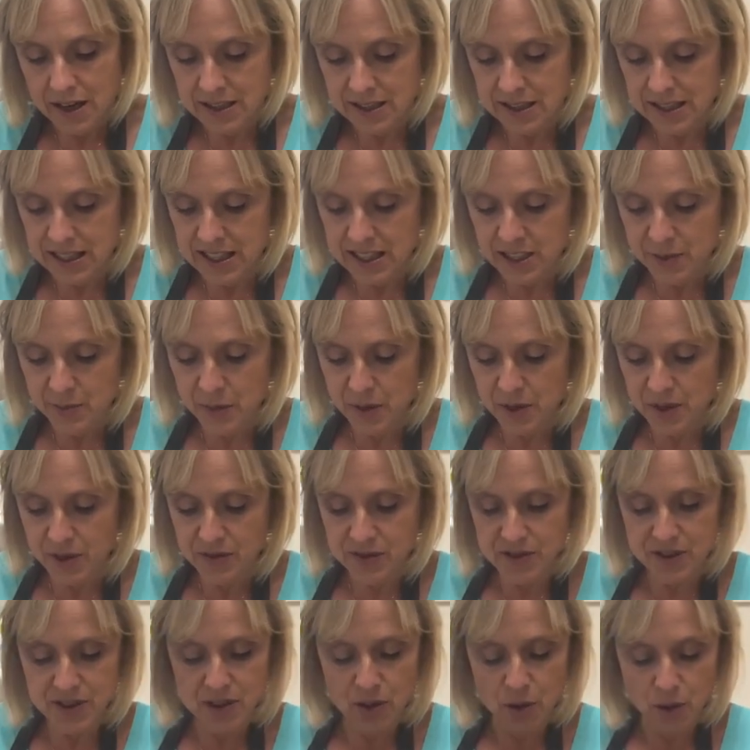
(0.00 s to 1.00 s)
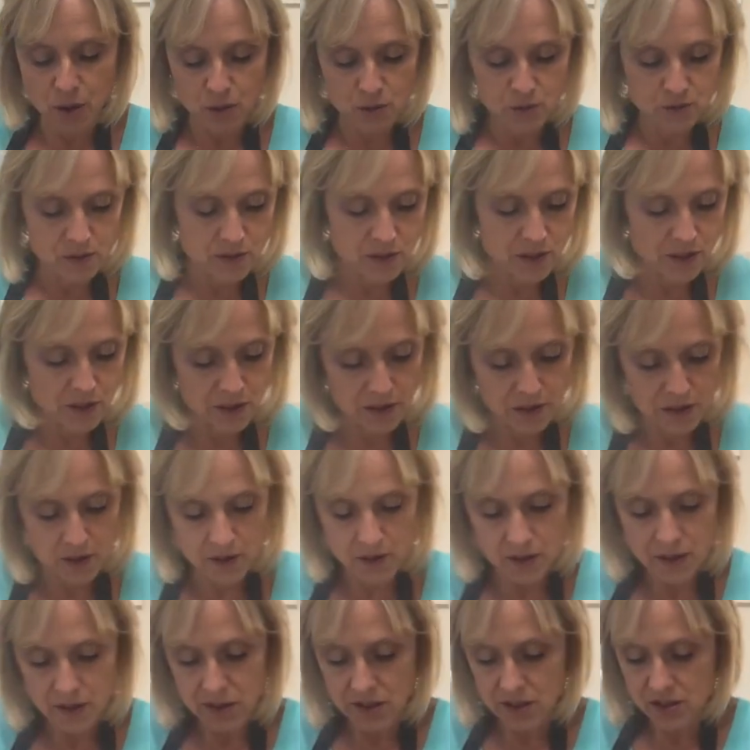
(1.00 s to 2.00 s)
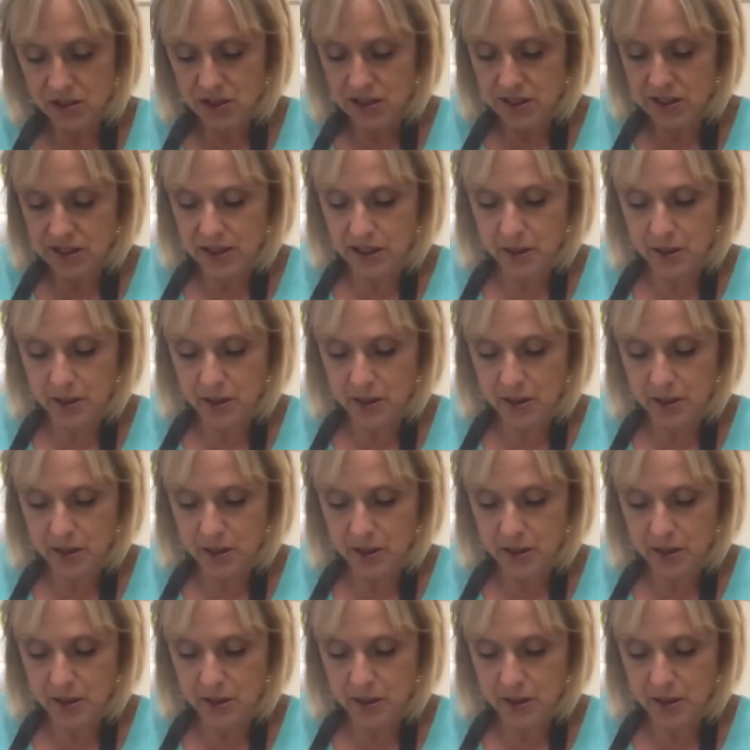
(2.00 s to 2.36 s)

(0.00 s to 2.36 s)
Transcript: a teaspoon of salt, just